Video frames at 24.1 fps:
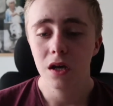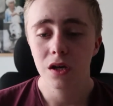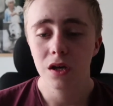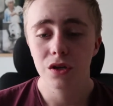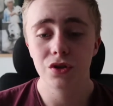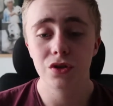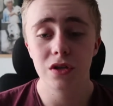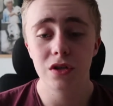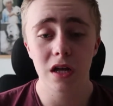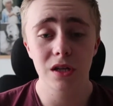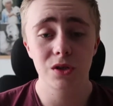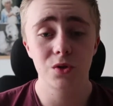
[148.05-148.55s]

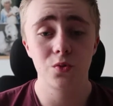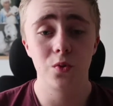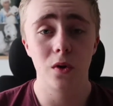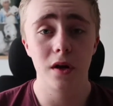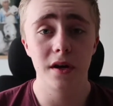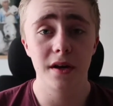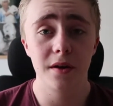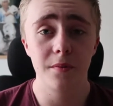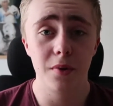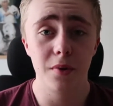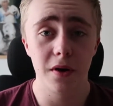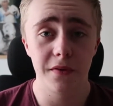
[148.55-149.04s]
So that's
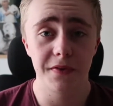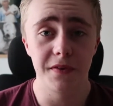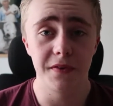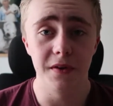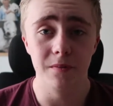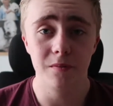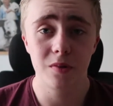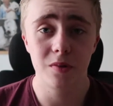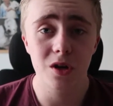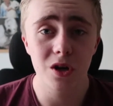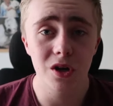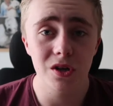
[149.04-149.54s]
why they bought
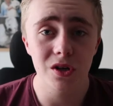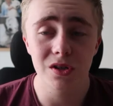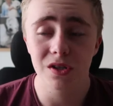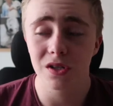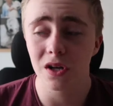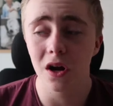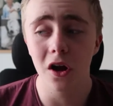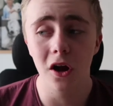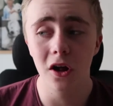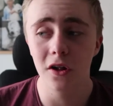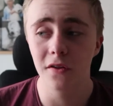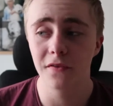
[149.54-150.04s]
them,
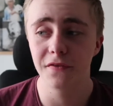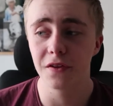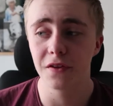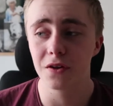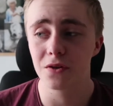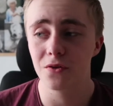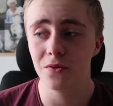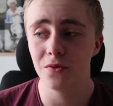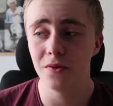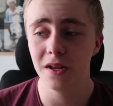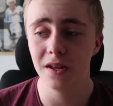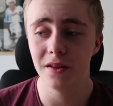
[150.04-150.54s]
because all of
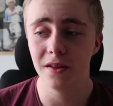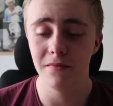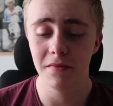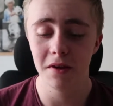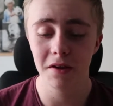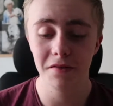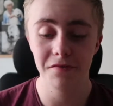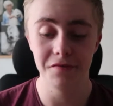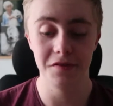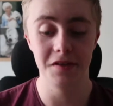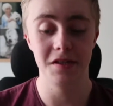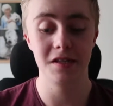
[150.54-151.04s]
them come in,
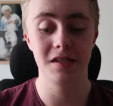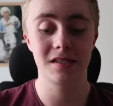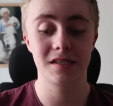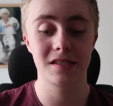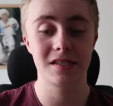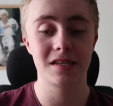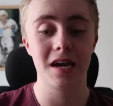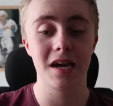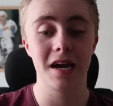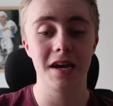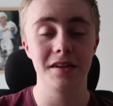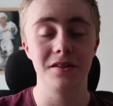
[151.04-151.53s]
even
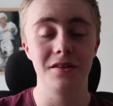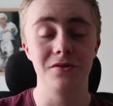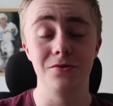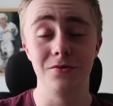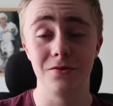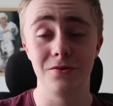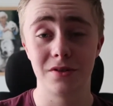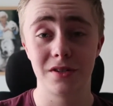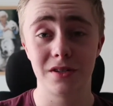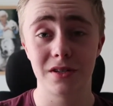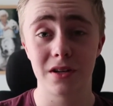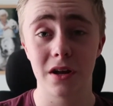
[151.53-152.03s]
this guy
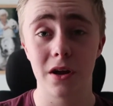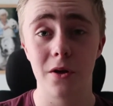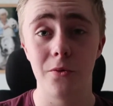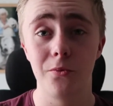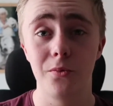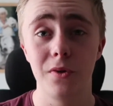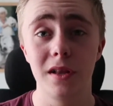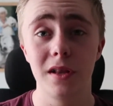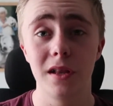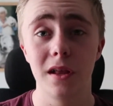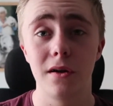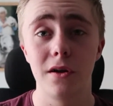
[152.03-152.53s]
who's a
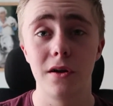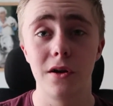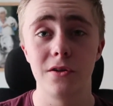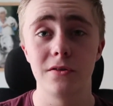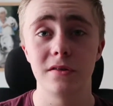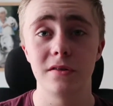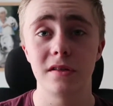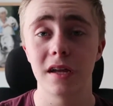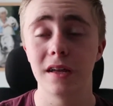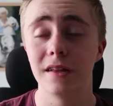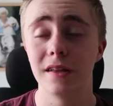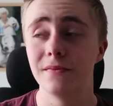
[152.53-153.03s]
real
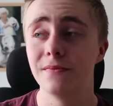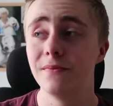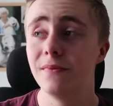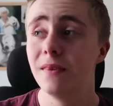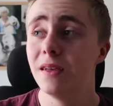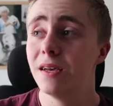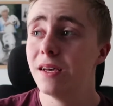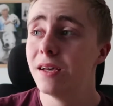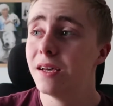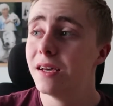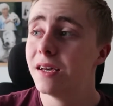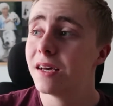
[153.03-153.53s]
alert. And
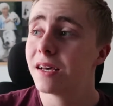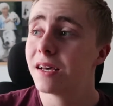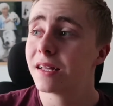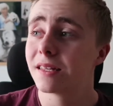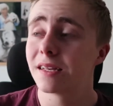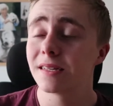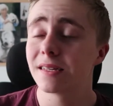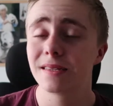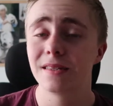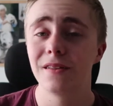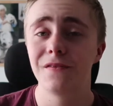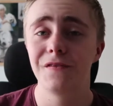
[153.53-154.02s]

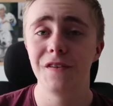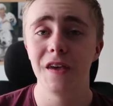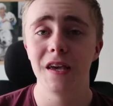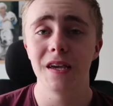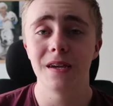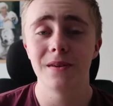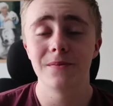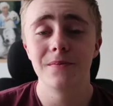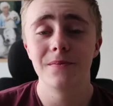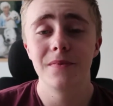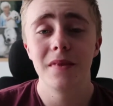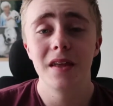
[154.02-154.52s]
that's the
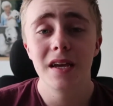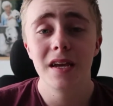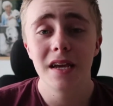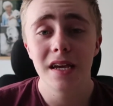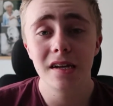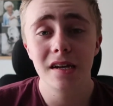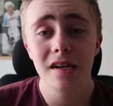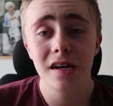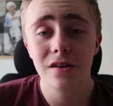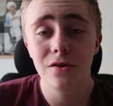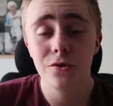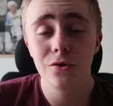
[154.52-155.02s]
thing,
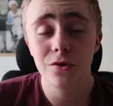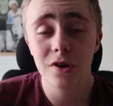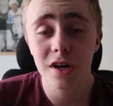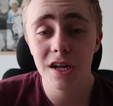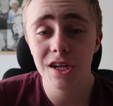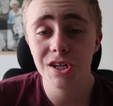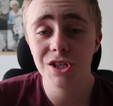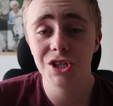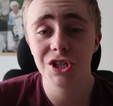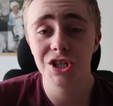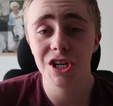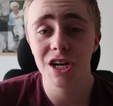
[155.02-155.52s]
in
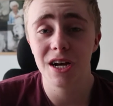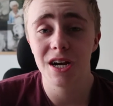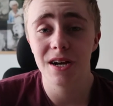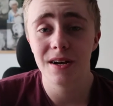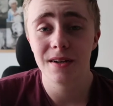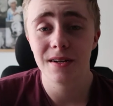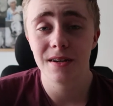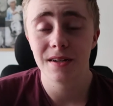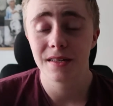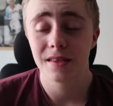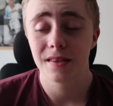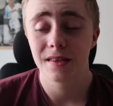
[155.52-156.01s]

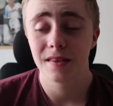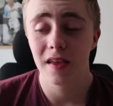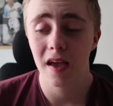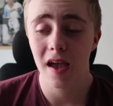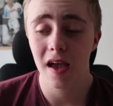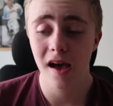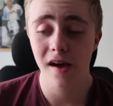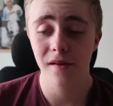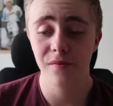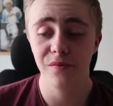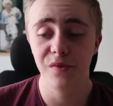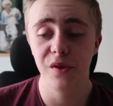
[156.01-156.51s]
Indonesia, they
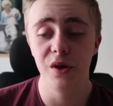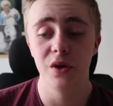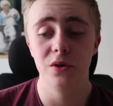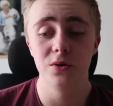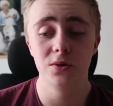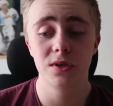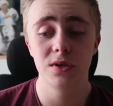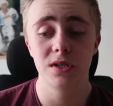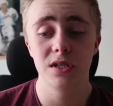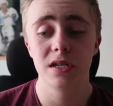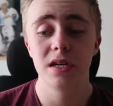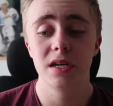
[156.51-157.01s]
have
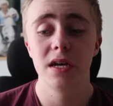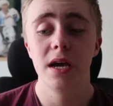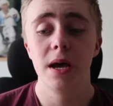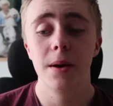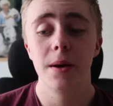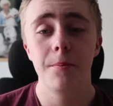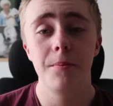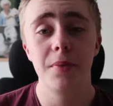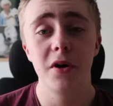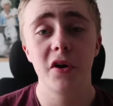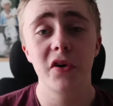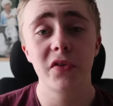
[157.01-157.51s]
those,
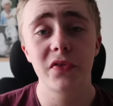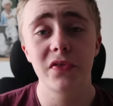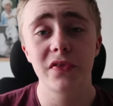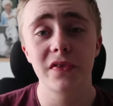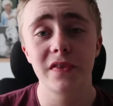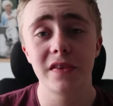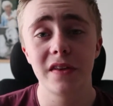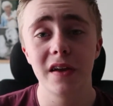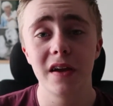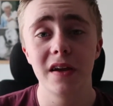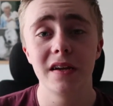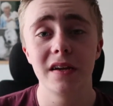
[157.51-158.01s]
but
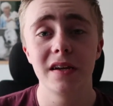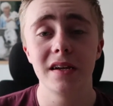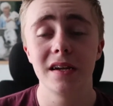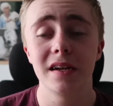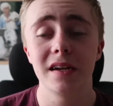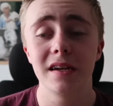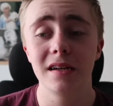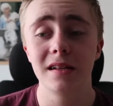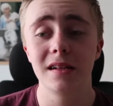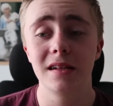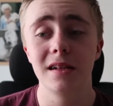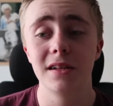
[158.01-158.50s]
they
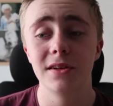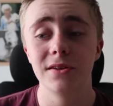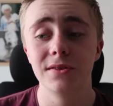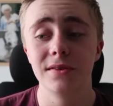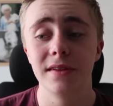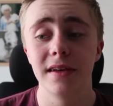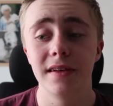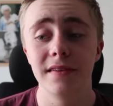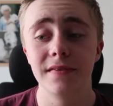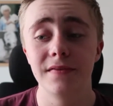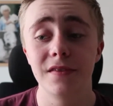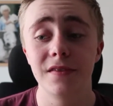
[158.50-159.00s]

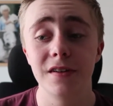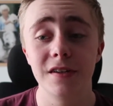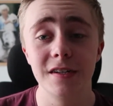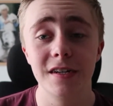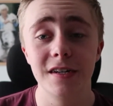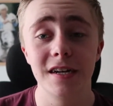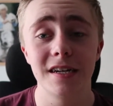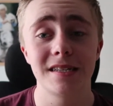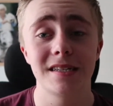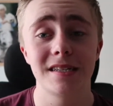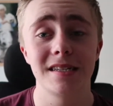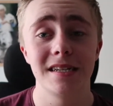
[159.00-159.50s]
included the
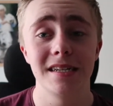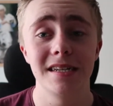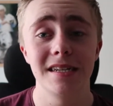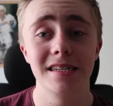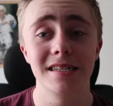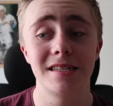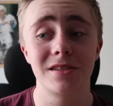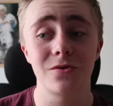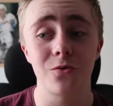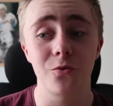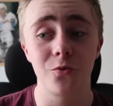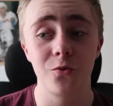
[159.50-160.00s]
nuts
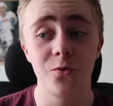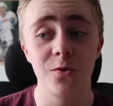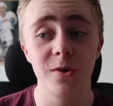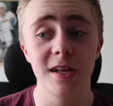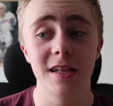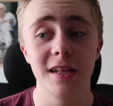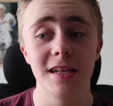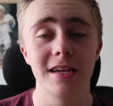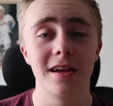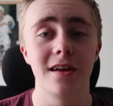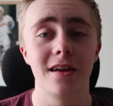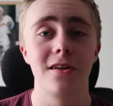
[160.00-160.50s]
he's
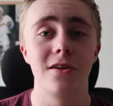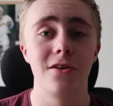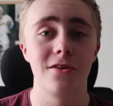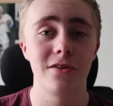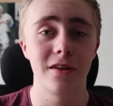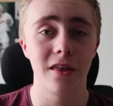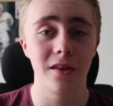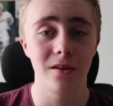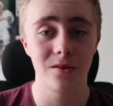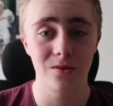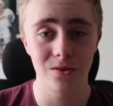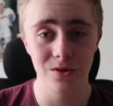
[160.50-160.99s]
really
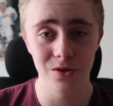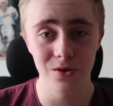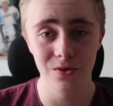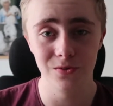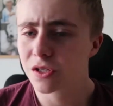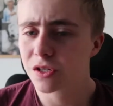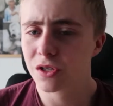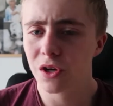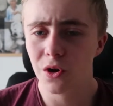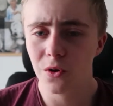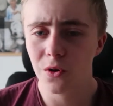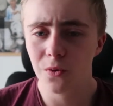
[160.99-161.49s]
allergic to.
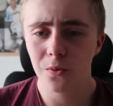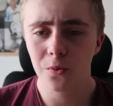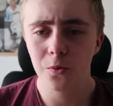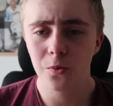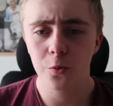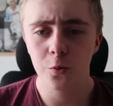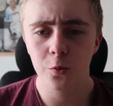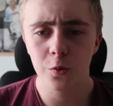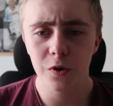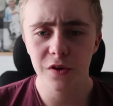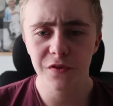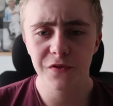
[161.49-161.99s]
So
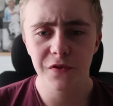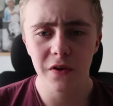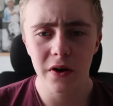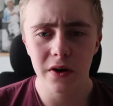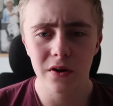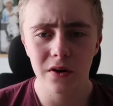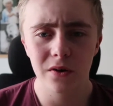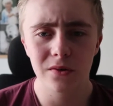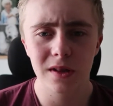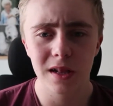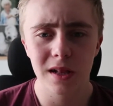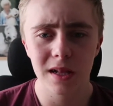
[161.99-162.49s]
we
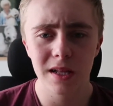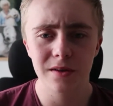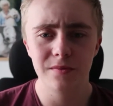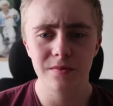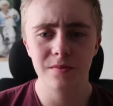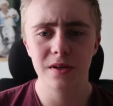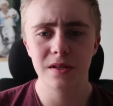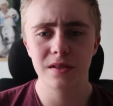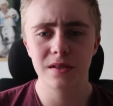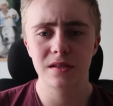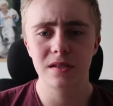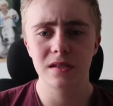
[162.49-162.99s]
found out a little
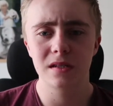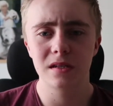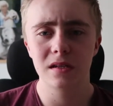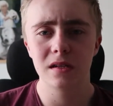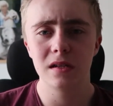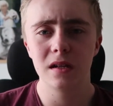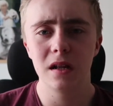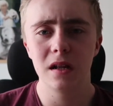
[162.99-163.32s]
bit,